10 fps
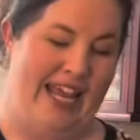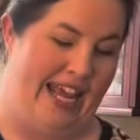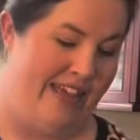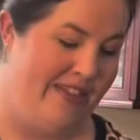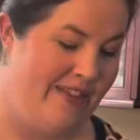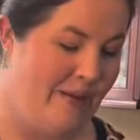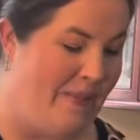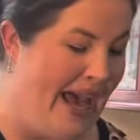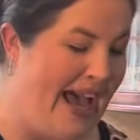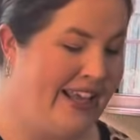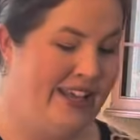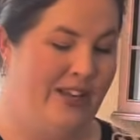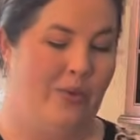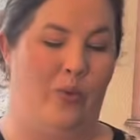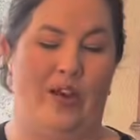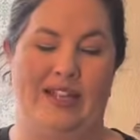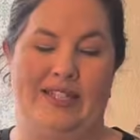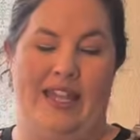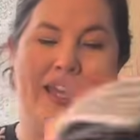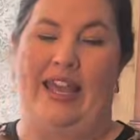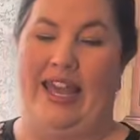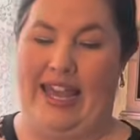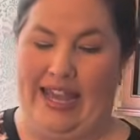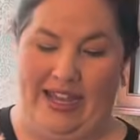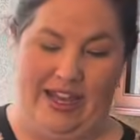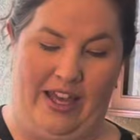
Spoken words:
and then the back was a